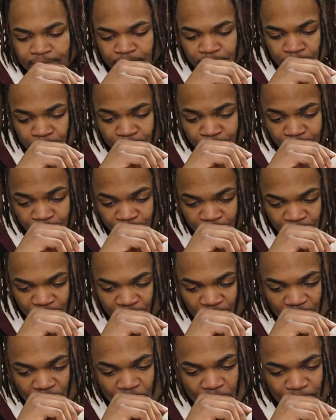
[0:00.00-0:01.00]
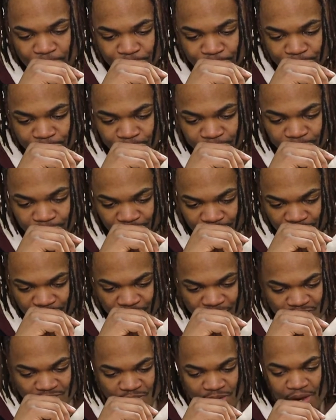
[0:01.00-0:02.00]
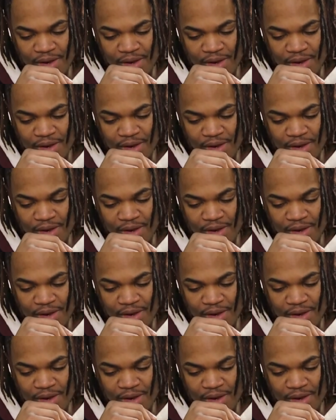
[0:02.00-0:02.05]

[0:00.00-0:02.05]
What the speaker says: [no speech]